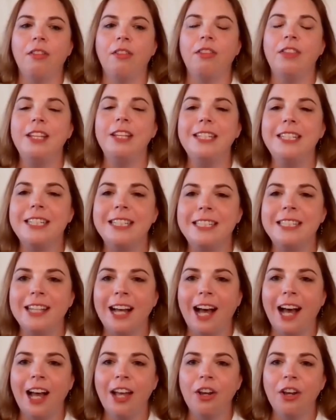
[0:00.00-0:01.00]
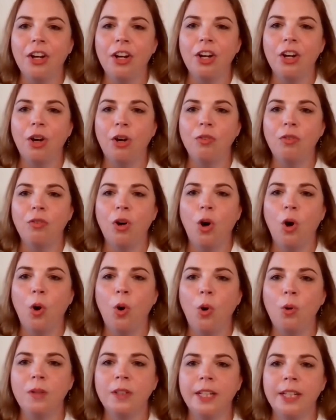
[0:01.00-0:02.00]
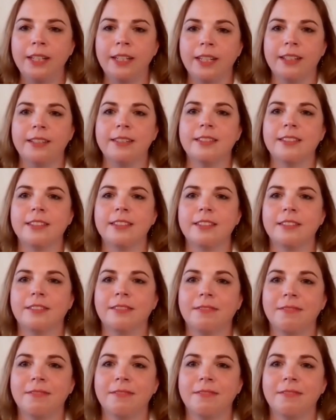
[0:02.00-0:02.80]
the desire of holiness.